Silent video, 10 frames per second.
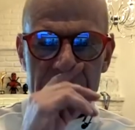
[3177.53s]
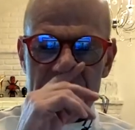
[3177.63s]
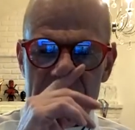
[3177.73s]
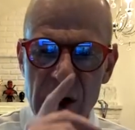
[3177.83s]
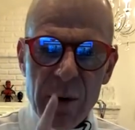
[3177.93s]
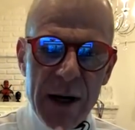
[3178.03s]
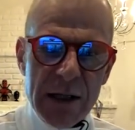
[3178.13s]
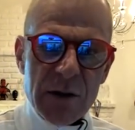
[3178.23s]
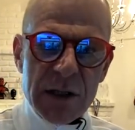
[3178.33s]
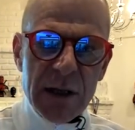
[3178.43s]
So an
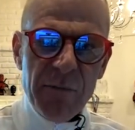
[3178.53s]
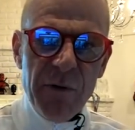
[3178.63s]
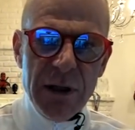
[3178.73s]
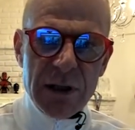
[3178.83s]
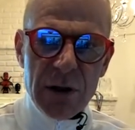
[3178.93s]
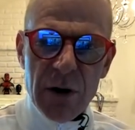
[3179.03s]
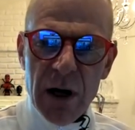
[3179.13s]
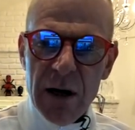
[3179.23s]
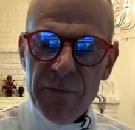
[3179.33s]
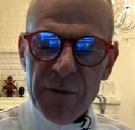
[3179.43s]
interesting feature
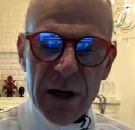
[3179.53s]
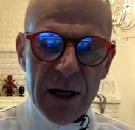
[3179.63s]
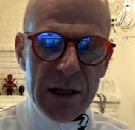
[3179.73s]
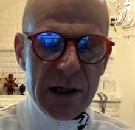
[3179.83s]
of the